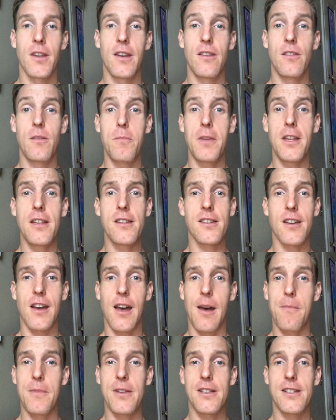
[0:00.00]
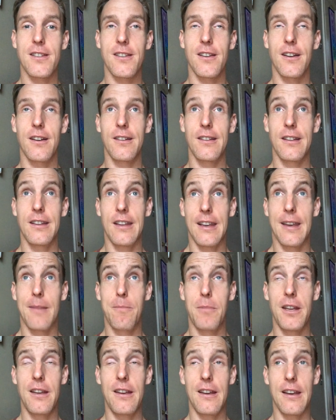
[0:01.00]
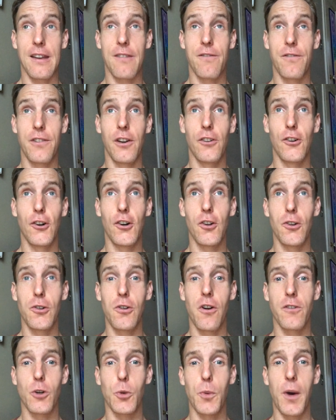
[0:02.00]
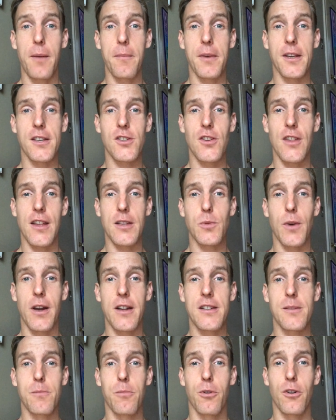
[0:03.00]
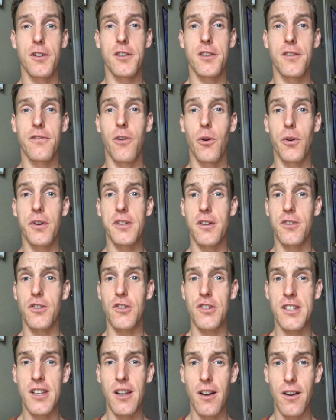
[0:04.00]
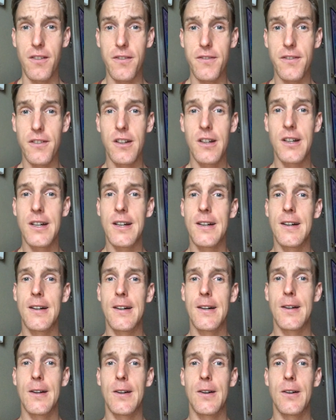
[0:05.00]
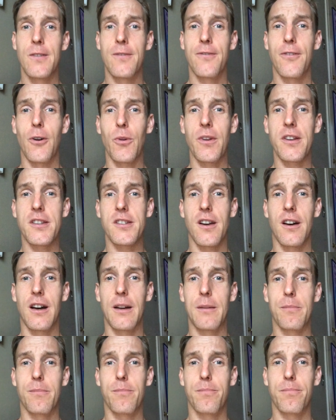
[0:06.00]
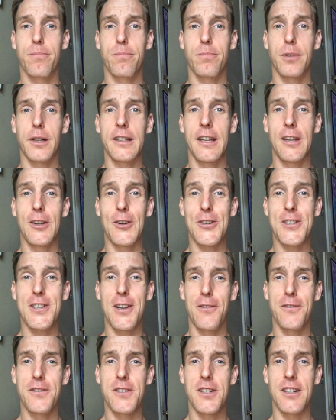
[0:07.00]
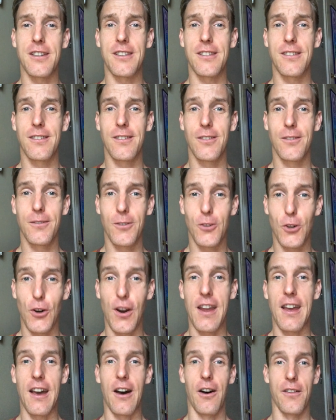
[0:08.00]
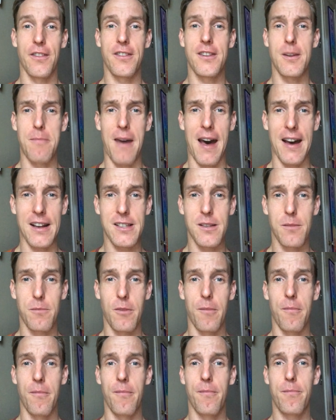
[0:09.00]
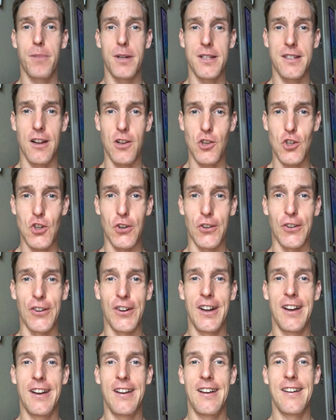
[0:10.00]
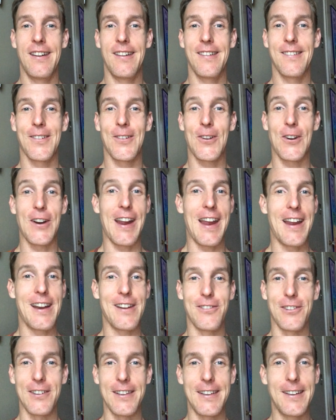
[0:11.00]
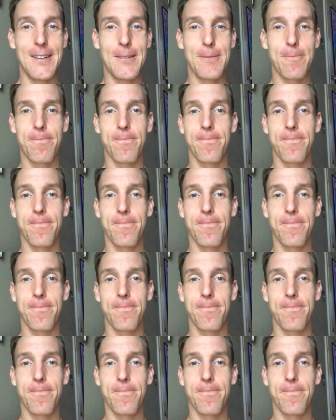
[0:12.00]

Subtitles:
In the meantime, it can feel a little overwhelming, so that's why it's important to focus on yourself. Focus on bringing yourself to great health, to maximum potential creatively.